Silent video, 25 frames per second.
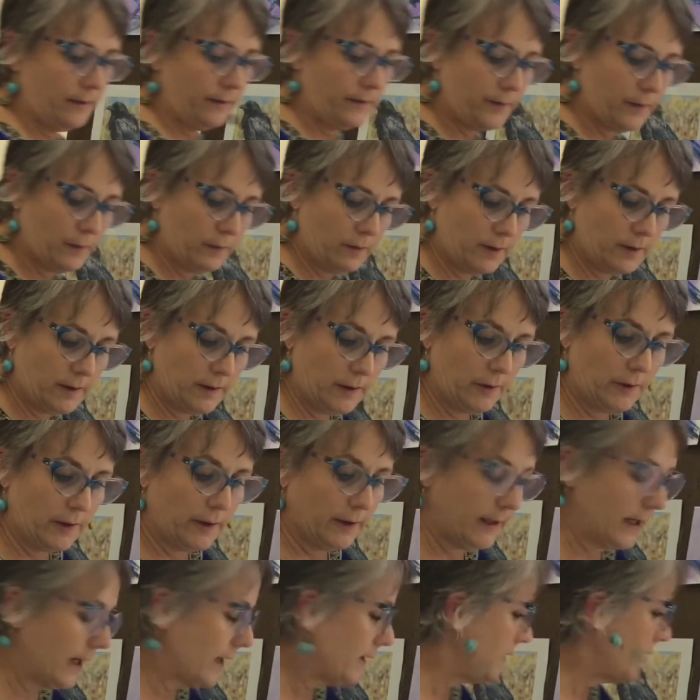So then you
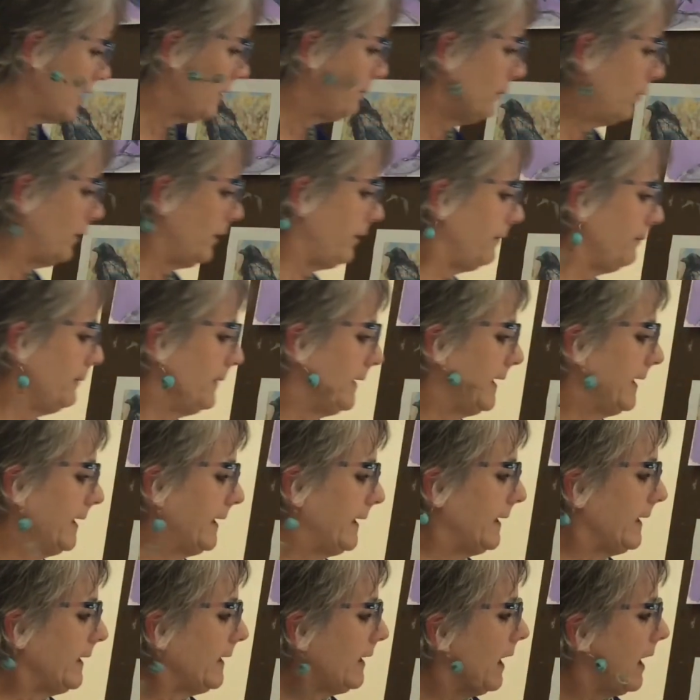can catch up with
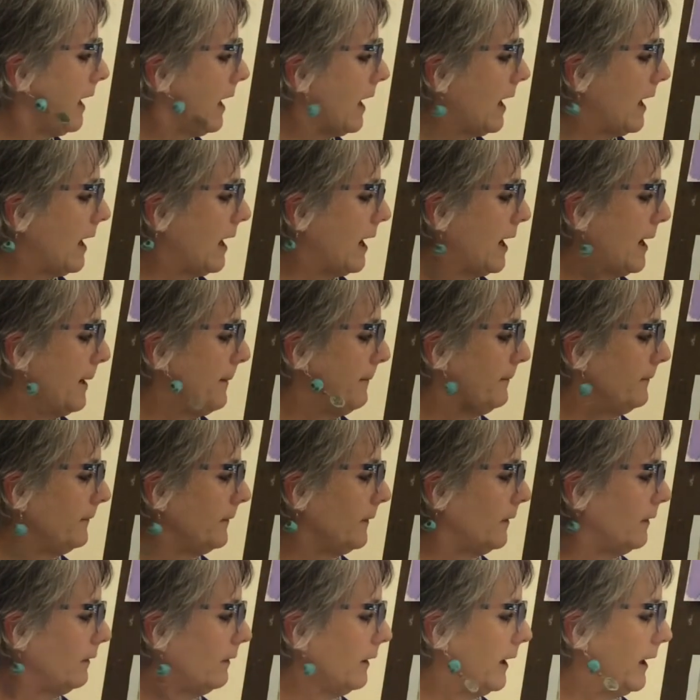me.
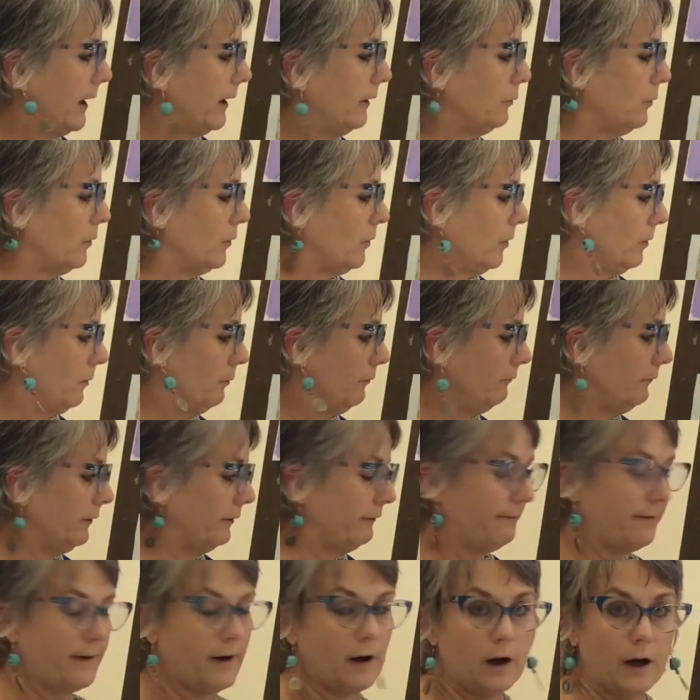I will
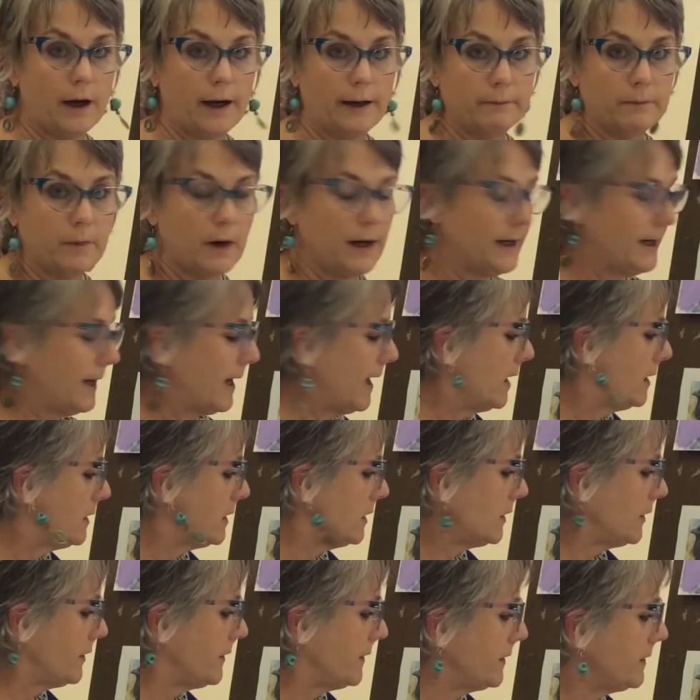refine my
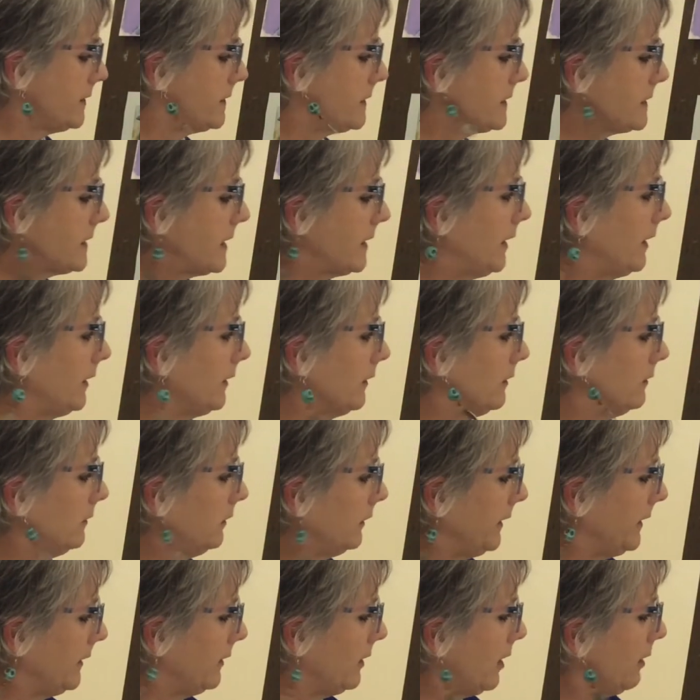edges and
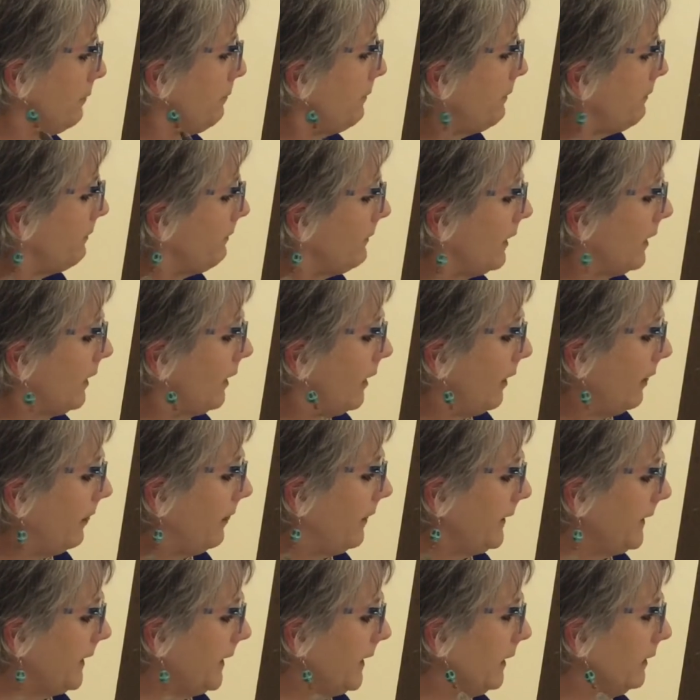clean up
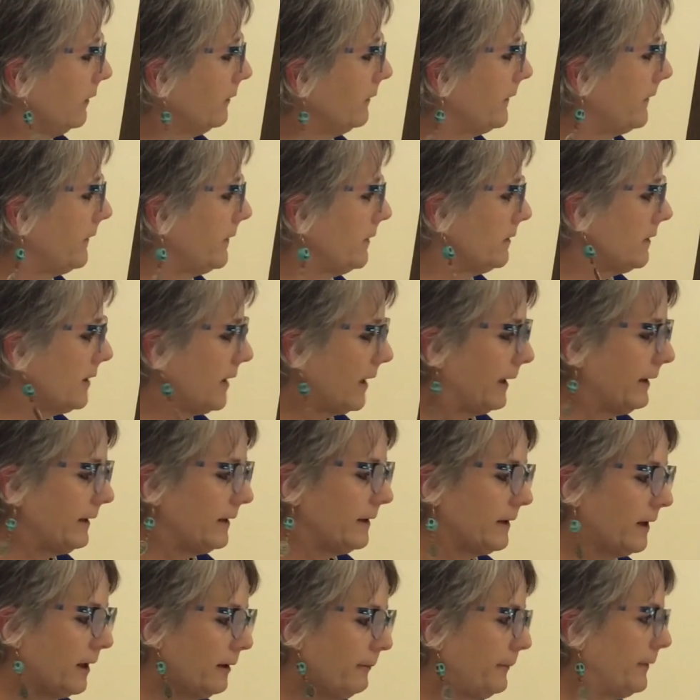things and
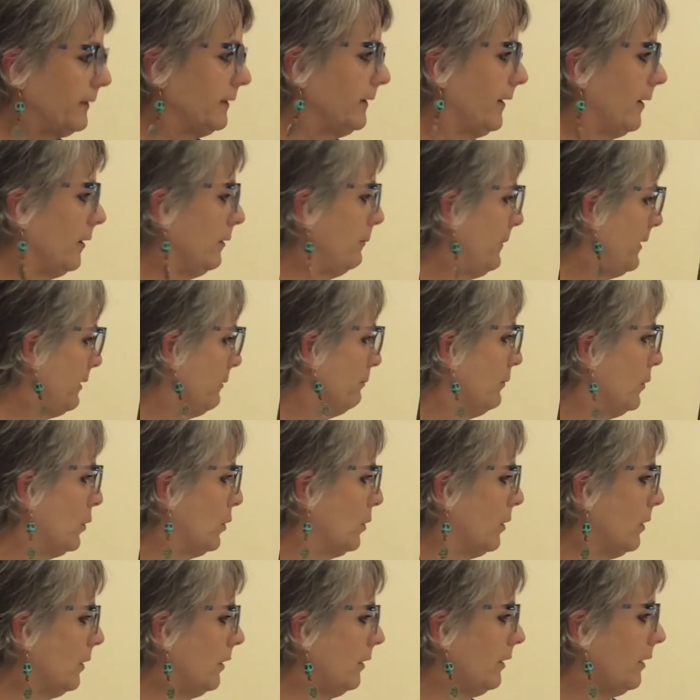tighten up a little bit
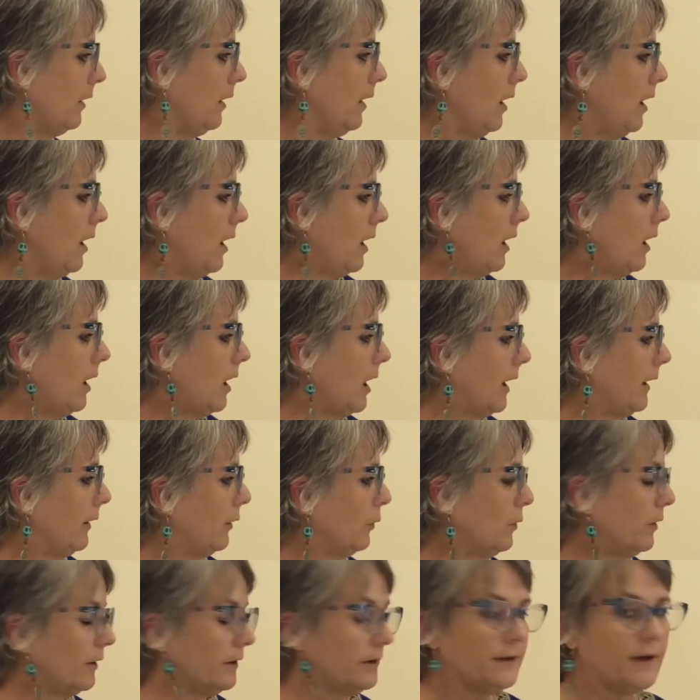more. I
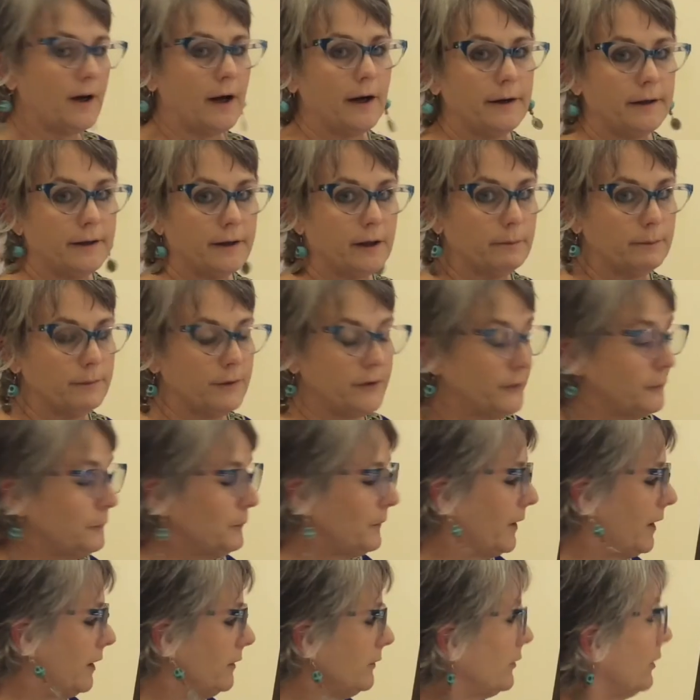don't want to tighten up too
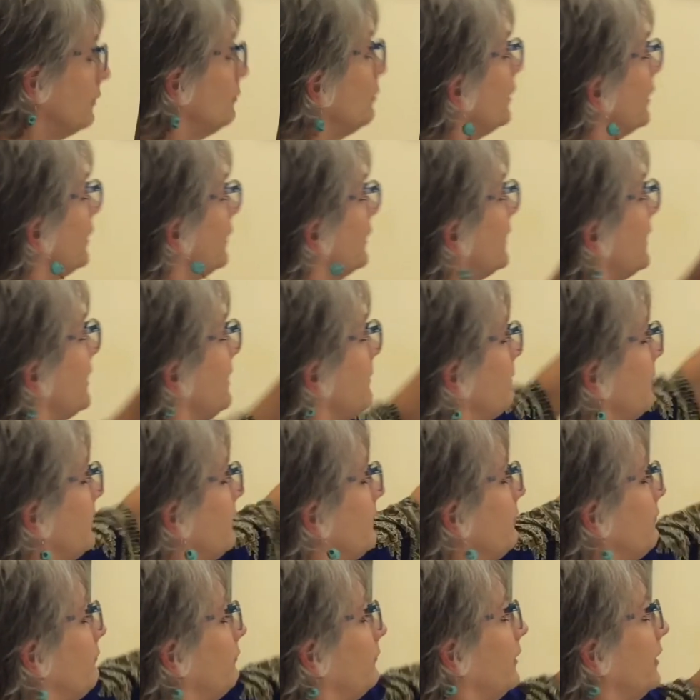much. I want to keep
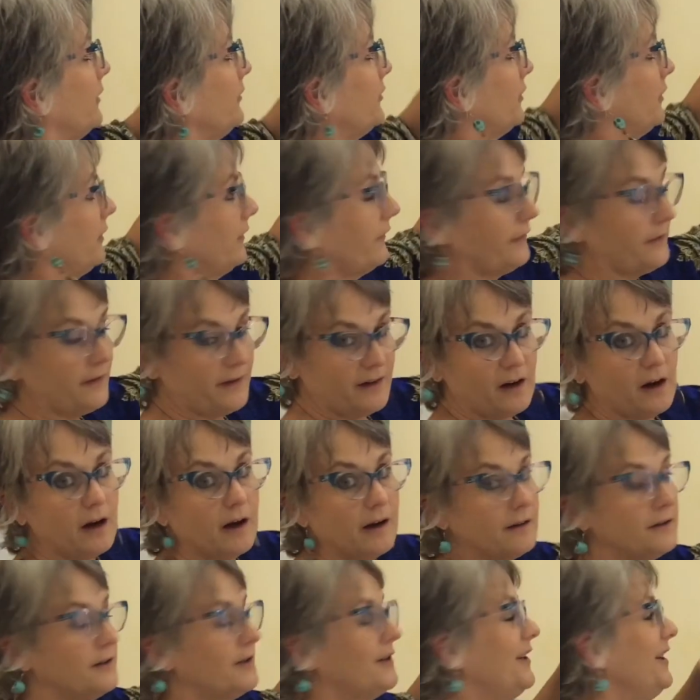the freshness that I
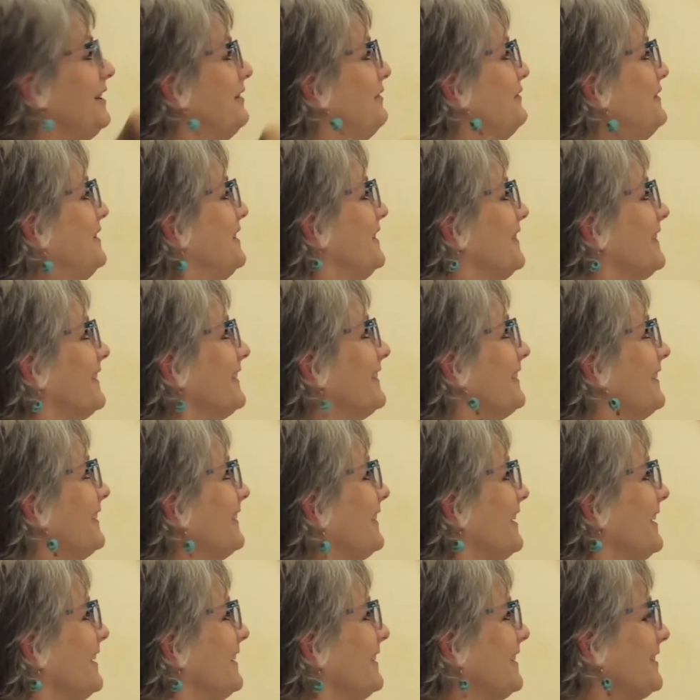achieved in
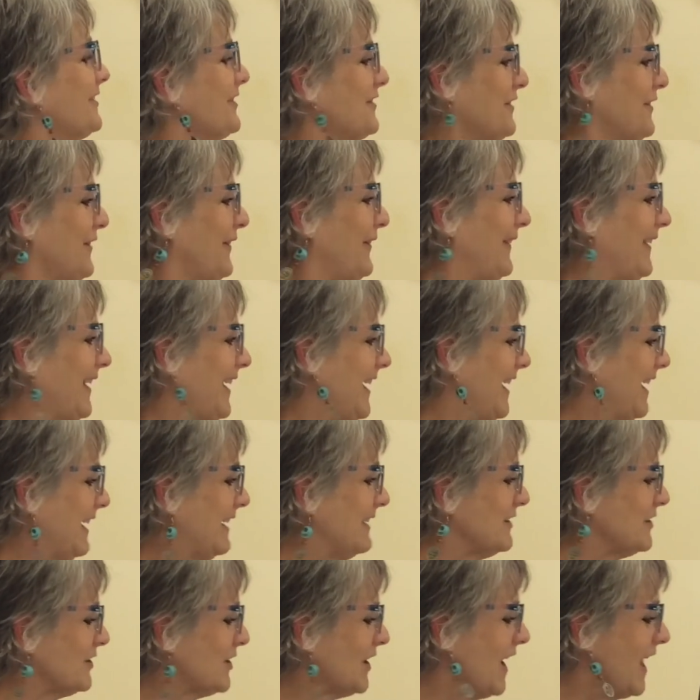the initial
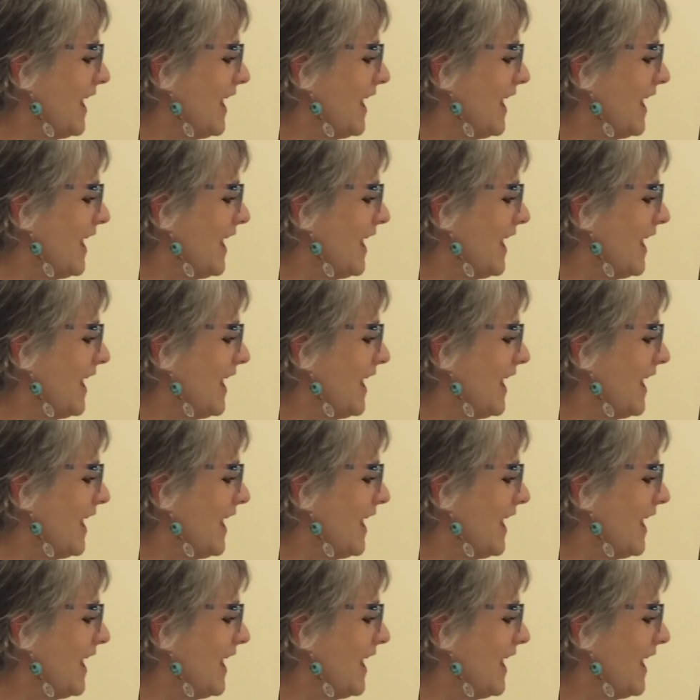sketch.